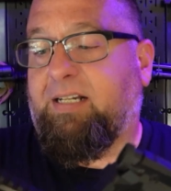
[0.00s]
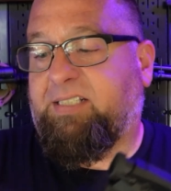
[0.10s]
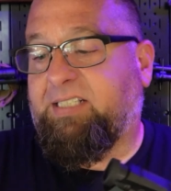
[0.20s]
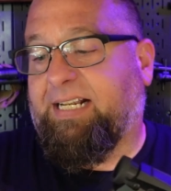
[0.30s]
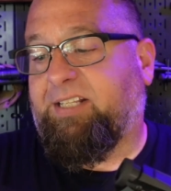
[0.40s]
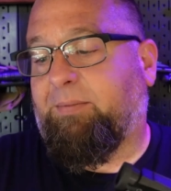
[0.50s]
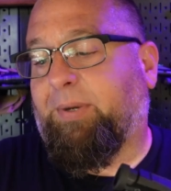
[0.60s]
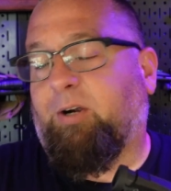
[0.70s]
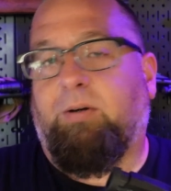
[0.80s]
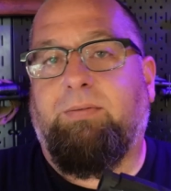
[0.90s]
since I got the
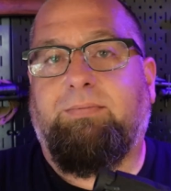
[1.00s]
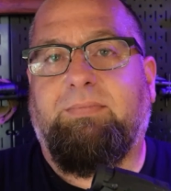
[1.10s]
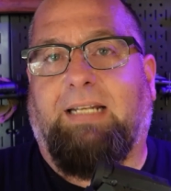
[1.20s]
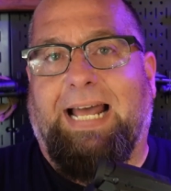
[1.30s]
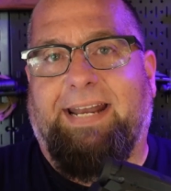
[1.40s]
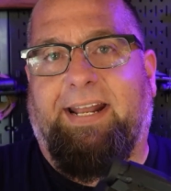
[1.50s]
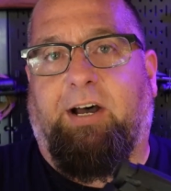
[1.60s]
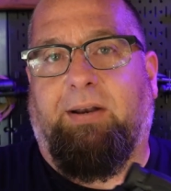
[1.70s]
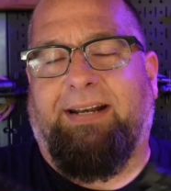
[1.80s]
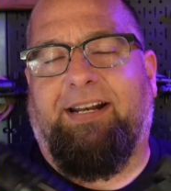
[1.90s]
barrel lined
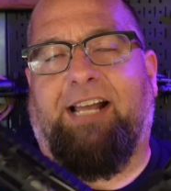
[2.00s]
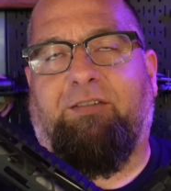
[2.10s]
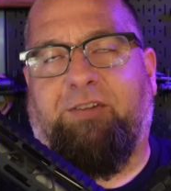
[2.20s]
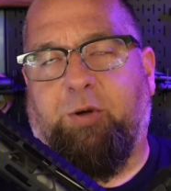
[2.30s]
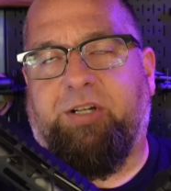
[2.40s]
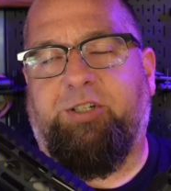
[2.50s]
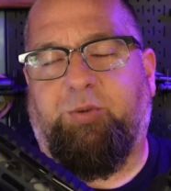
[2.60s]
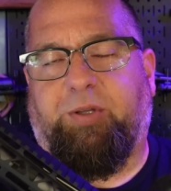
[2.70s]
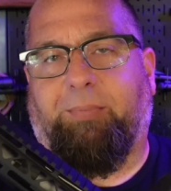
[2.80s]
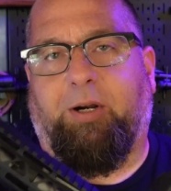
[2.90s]
out. I did have a few
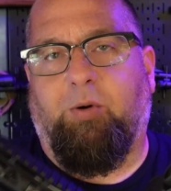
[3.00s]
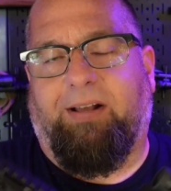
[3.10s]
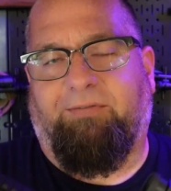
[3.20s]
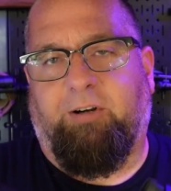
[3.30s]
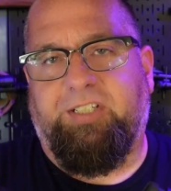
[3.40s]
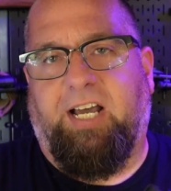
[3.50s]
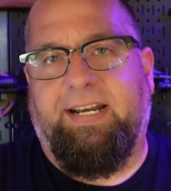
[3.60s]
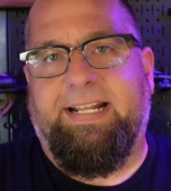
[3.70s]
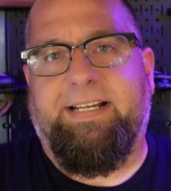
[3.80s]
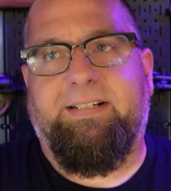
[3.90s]
issues with the barrel when I first got
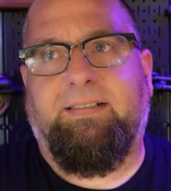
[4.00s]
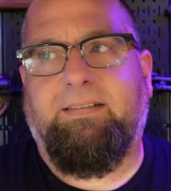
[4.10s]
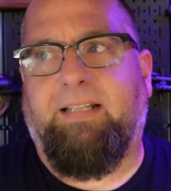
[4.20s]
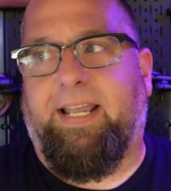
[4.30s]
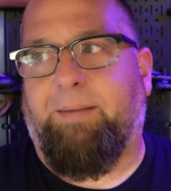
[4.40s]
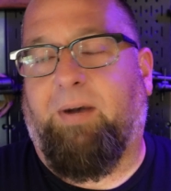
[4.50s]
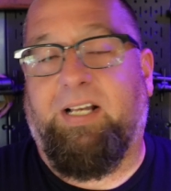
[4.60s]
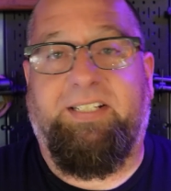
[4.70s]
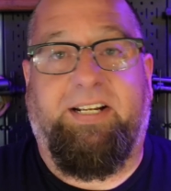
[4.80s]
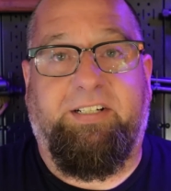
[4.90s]
it in, and
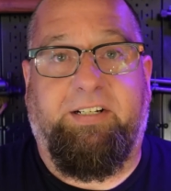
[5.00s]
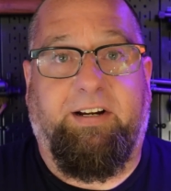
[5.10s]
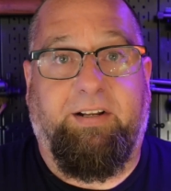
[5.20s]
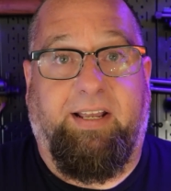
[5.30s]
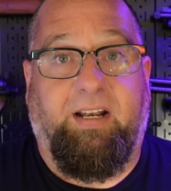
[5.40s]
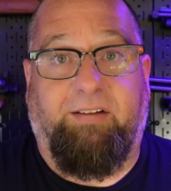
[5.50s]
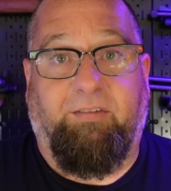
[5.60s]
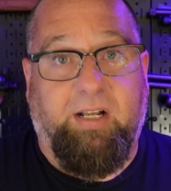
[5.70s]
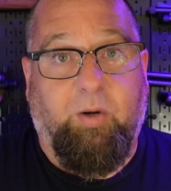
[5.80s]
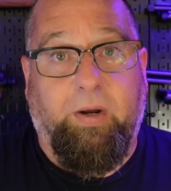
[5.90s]
Mostec took care of that like
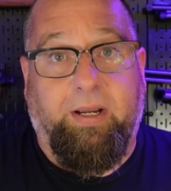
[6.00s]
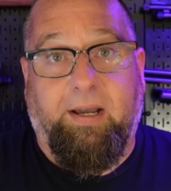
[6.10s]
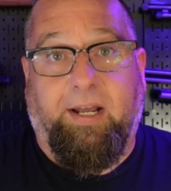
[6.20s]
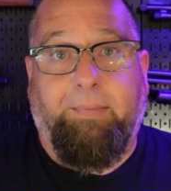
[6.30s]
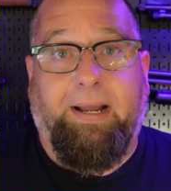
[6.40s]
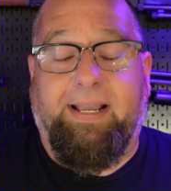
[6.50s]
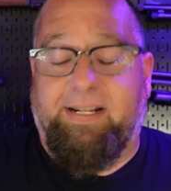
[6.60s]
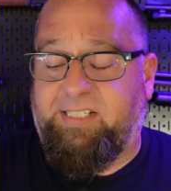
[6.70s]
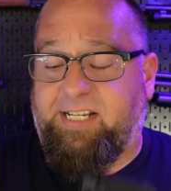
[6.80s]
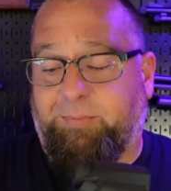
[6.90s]
really quick, got it back,
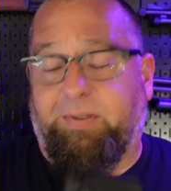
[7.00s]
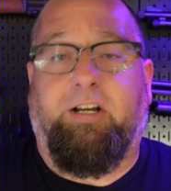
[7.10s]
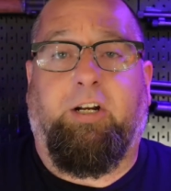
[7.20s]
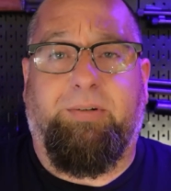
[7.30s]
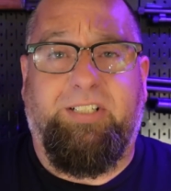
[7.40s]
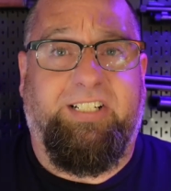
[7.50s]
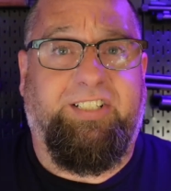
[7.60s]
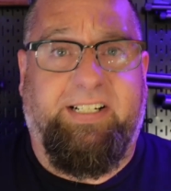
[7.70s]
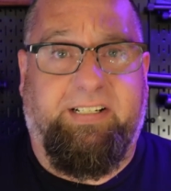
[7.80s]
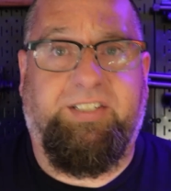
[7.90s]
and this thing's been 100%
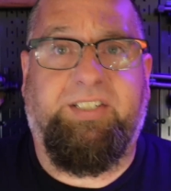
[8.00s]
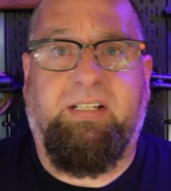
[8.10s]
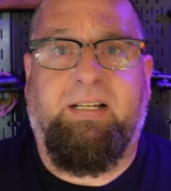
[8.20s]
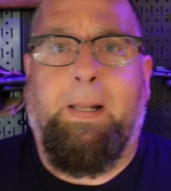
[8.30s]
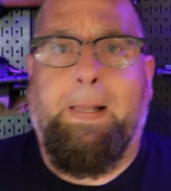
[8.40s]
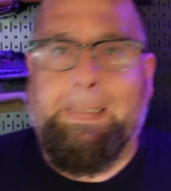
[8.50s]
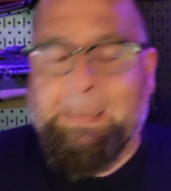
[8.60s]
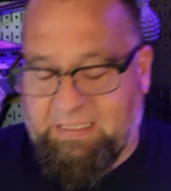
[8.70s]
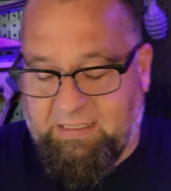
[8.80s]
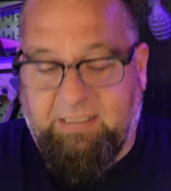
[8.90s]
since.
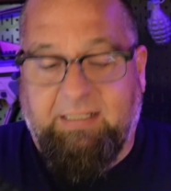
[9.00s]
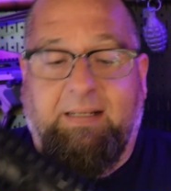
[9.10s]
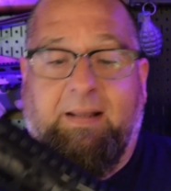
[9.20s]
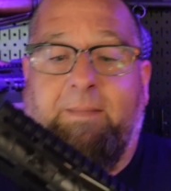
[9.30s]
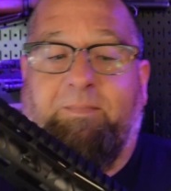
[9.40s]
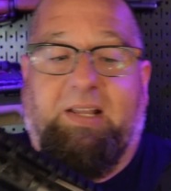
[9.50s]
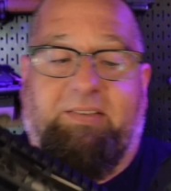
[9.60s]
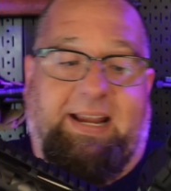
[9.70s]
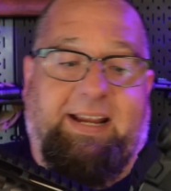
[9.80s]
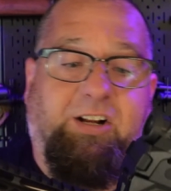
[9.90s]

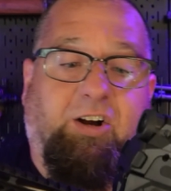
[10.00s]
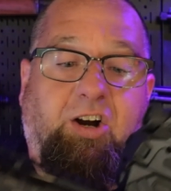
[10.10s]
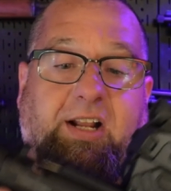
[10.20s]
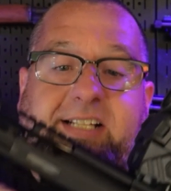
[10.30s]
The handguard